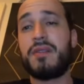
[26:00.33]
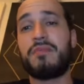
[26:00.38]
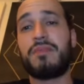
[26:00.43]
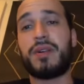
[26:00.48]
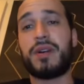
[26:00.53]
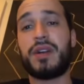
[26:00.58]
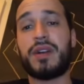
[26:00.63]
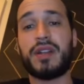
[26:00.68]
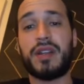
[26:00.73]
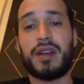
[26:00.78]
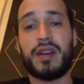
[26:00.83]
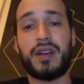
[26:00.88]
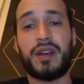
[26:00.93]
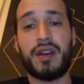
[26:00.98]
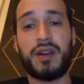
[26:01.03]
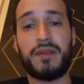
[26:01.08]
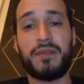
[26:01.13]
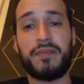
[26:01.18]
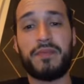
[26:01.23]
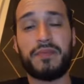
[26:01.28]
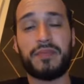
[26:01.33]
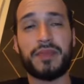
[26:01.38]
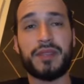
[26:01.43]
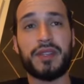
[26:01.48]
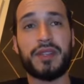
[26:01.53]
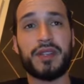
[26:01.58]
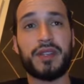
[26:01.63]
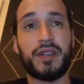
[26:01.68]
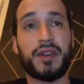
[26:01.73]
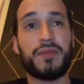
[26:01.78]
but
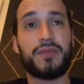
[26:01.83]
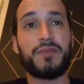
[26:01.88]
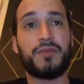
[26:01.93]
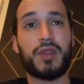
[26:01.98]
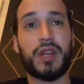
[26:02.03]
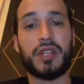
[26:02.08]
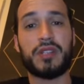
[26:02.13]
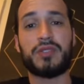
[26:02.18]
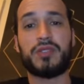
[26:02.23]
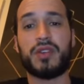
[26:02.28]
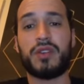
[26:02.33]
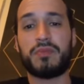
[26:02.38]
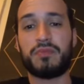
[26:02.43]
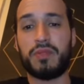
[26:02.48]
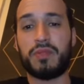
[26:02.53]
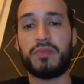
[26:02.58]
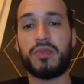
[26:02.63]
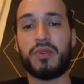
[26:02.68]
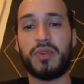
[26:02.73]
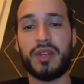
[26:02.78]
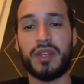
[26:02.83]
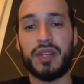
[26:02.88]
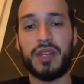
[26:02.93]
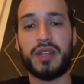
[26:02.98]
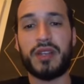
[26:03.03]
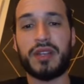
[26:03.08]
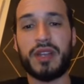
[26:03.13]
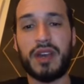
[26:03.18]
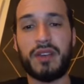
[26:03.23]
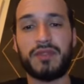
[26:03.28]
when I start promoting
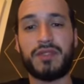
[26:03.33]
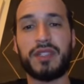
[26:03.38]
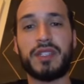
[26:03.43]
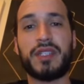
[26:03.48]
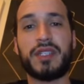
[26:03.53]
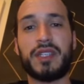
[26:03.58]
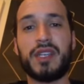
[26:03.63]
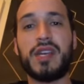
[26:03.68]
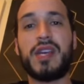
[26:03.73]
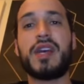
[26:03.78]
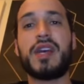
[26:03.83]
it heavily,